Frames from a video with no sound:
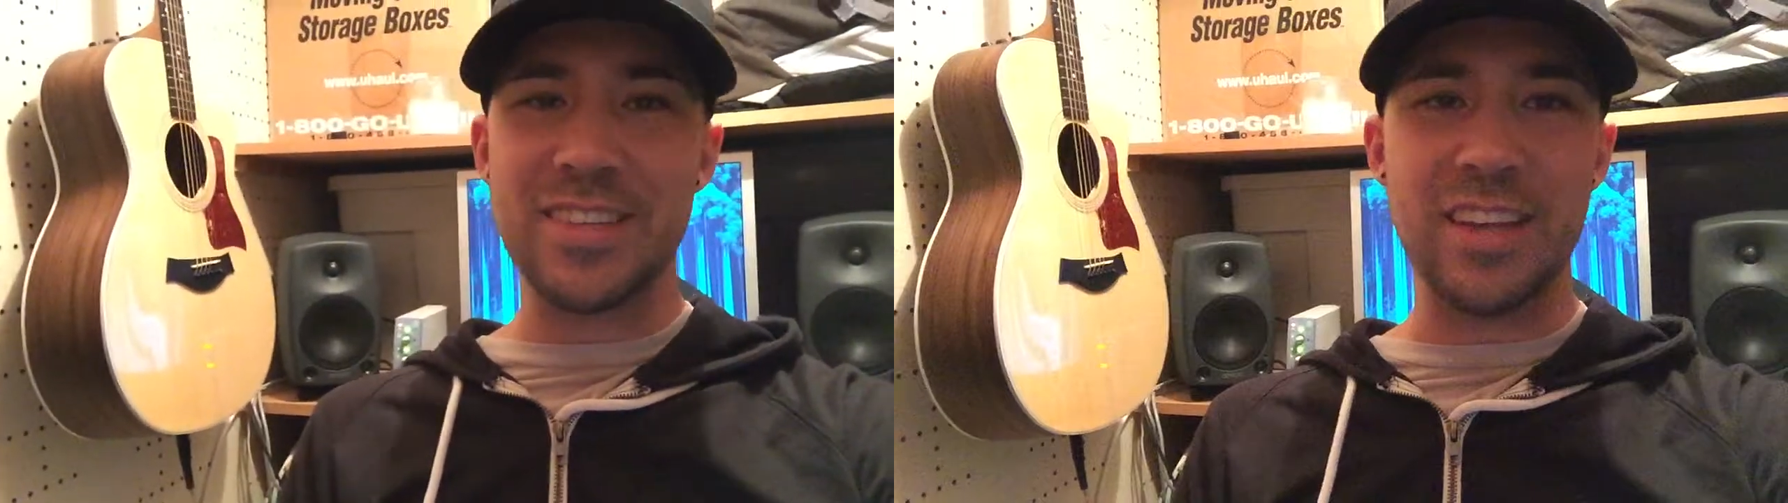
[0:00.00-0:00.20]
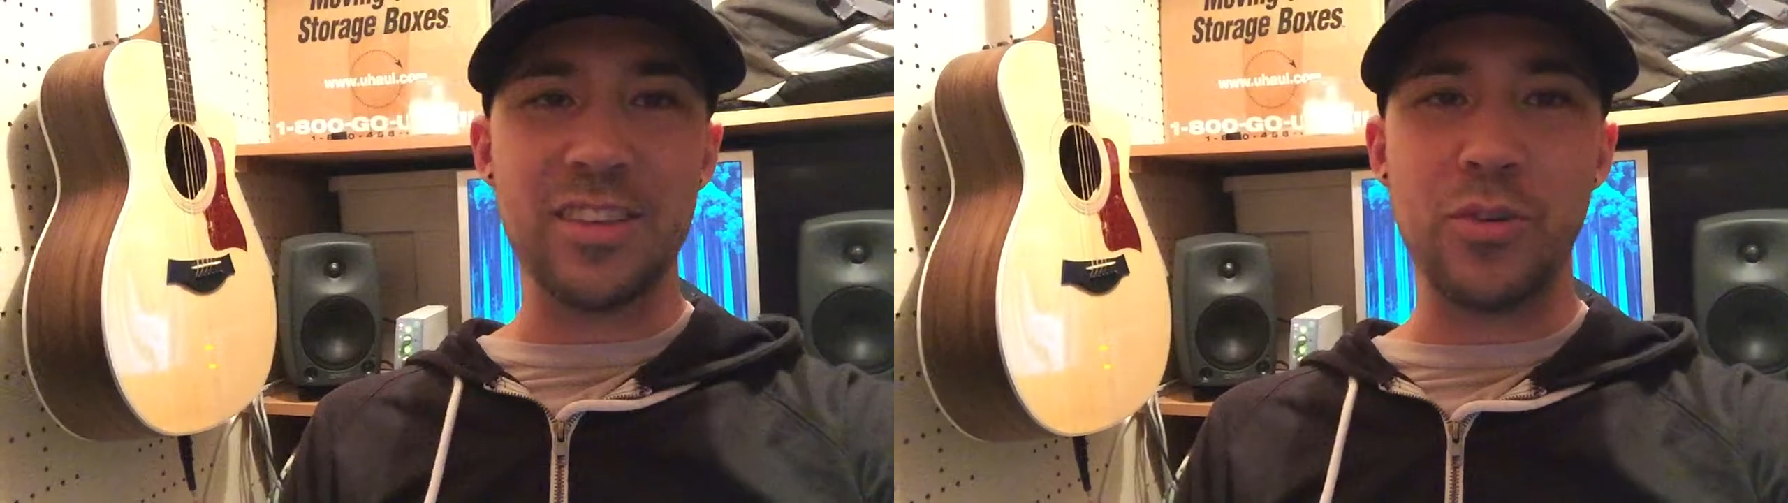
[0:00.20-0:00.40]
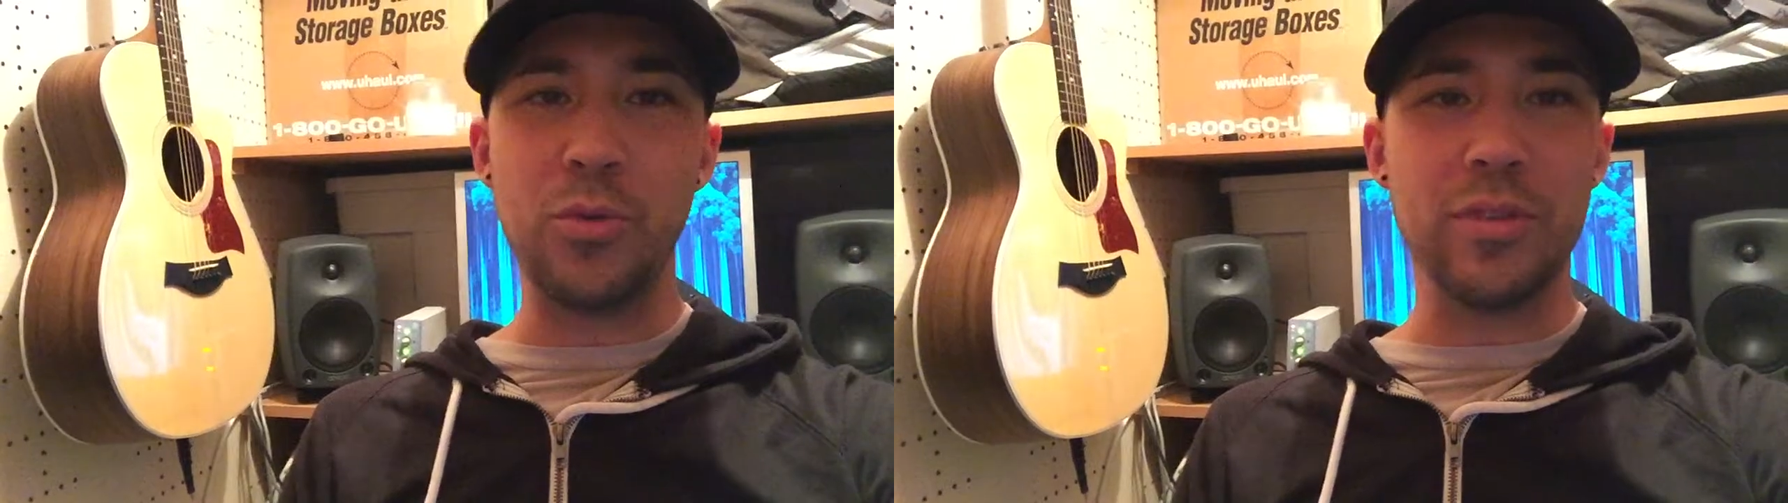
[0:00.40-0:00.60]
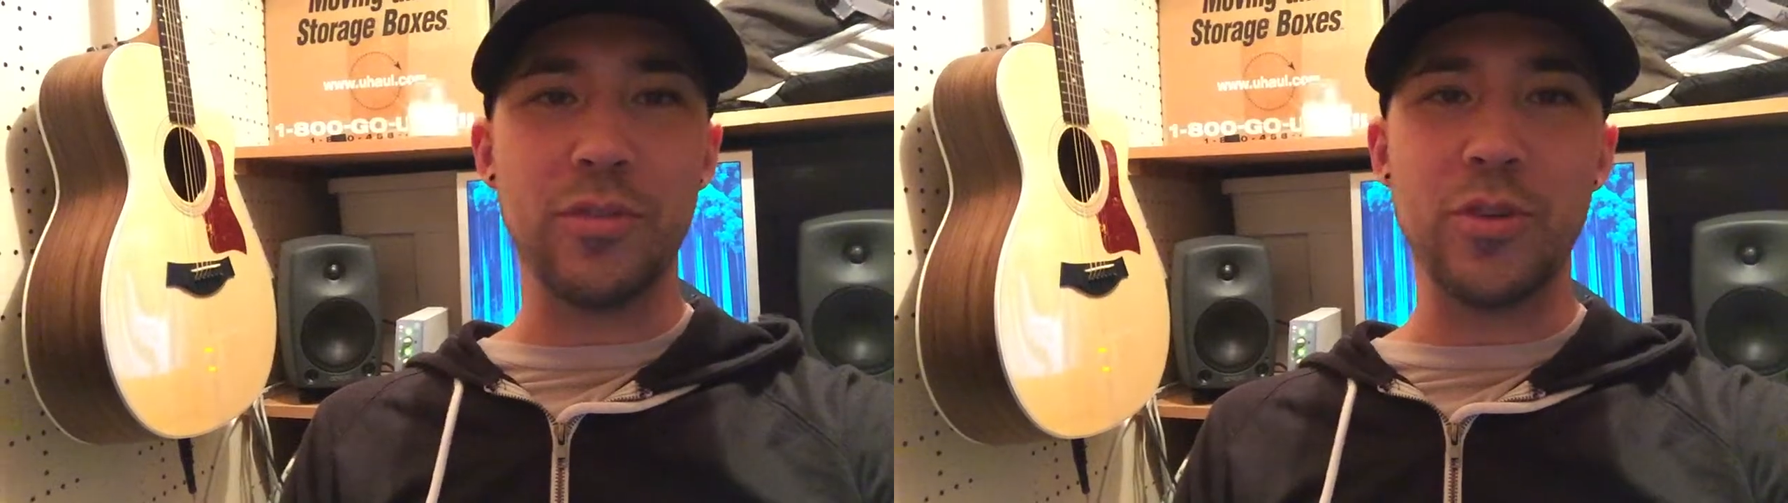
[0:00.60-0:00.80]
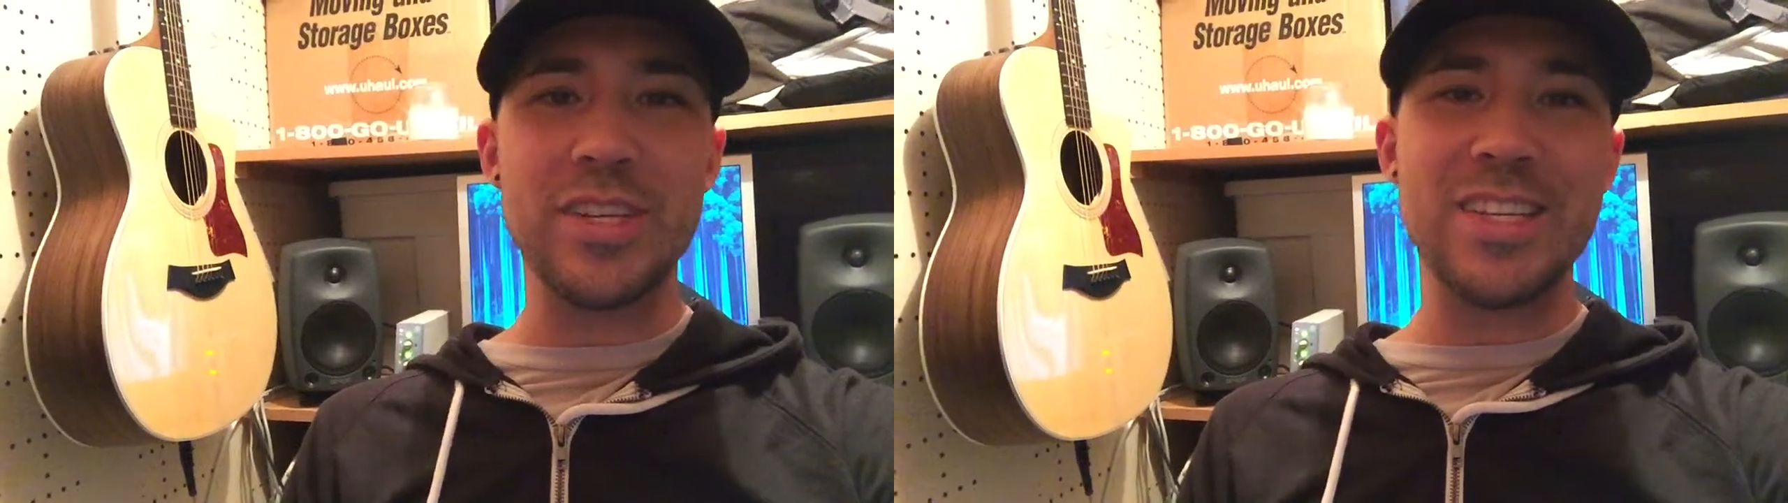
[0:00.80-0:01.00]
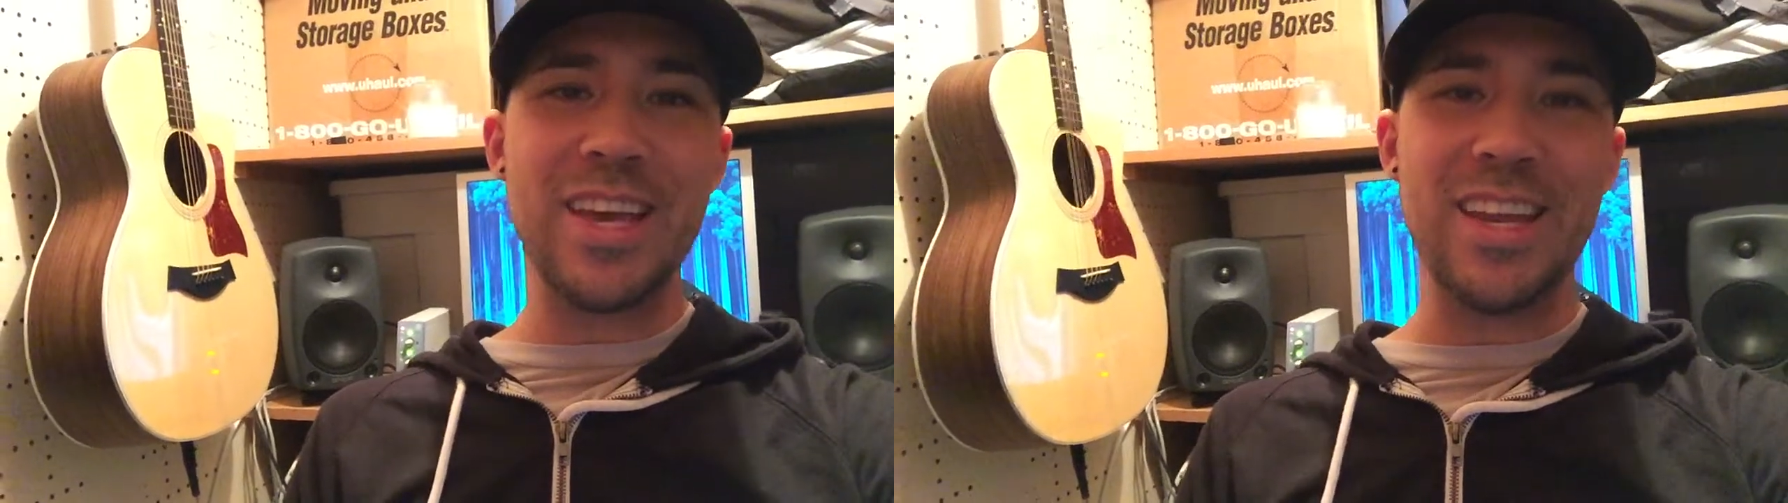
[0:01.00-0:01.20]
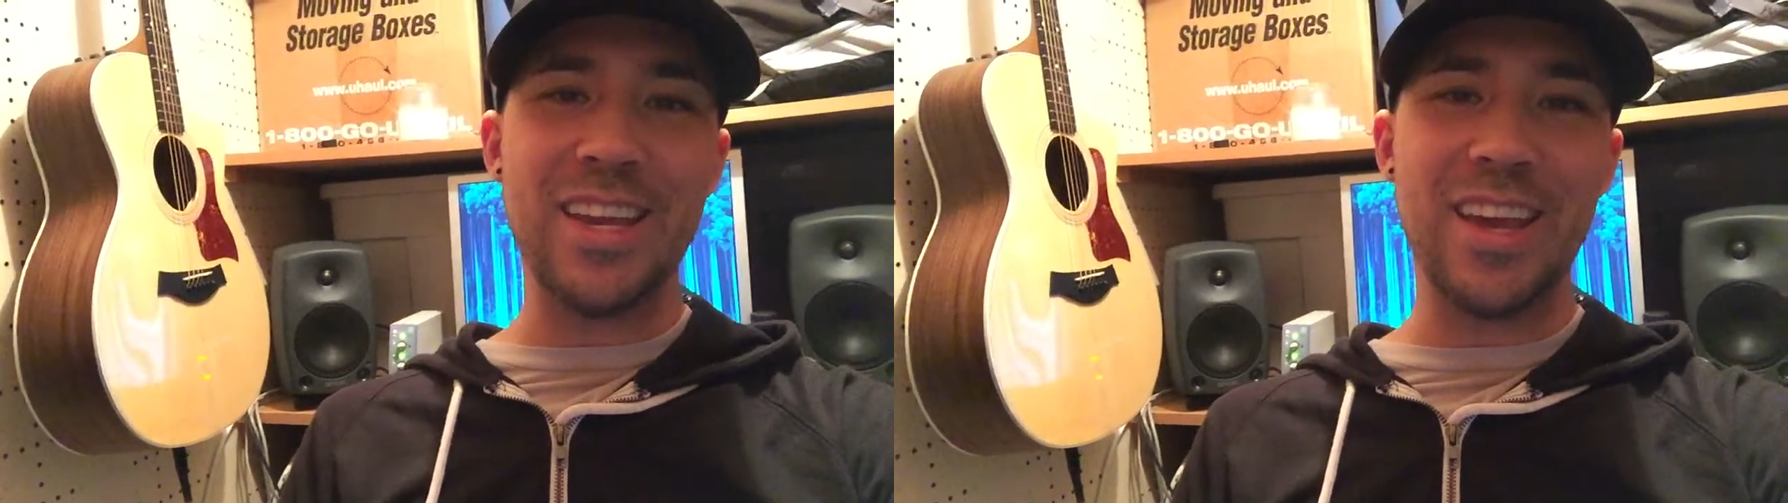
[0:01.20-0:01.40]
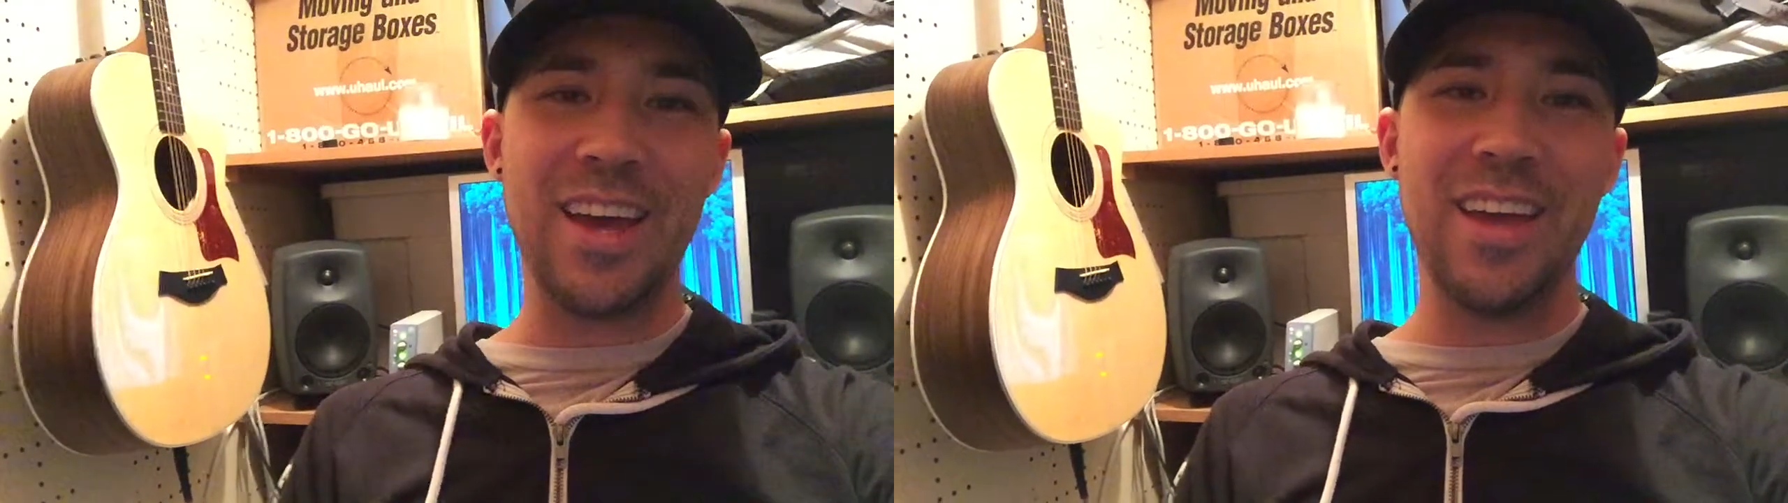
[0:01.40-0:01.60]
got the coolest voice,
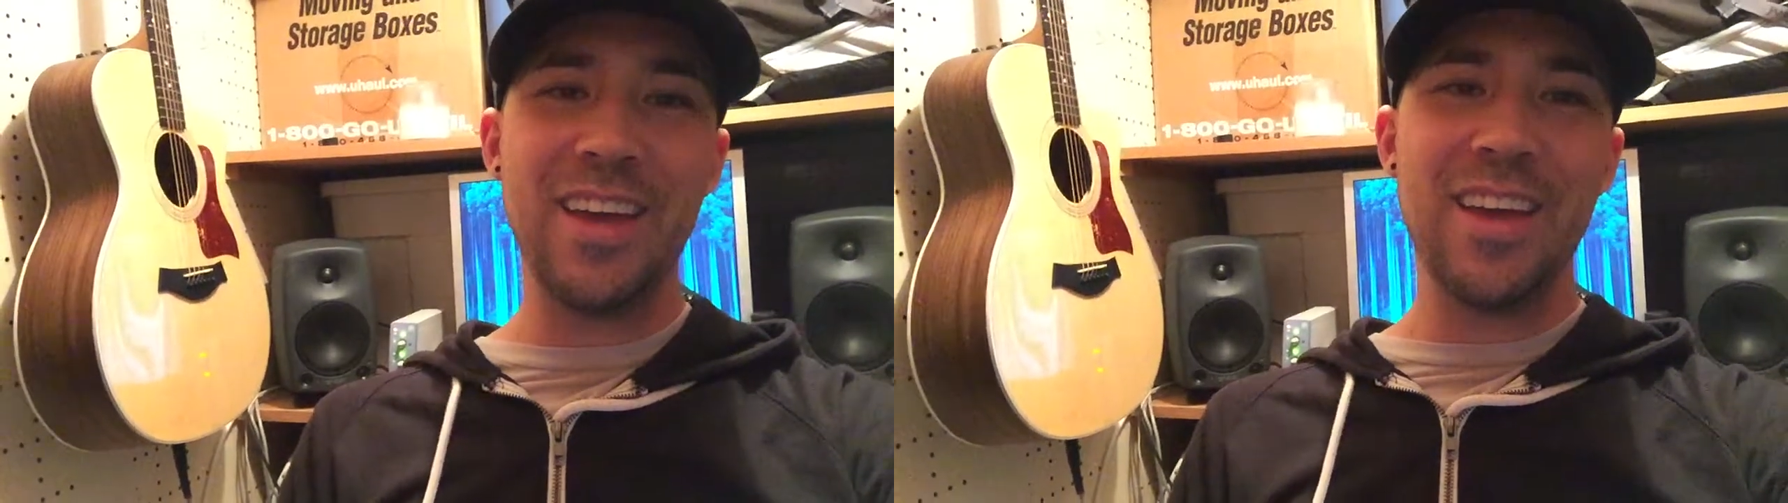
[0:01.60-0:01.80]
and I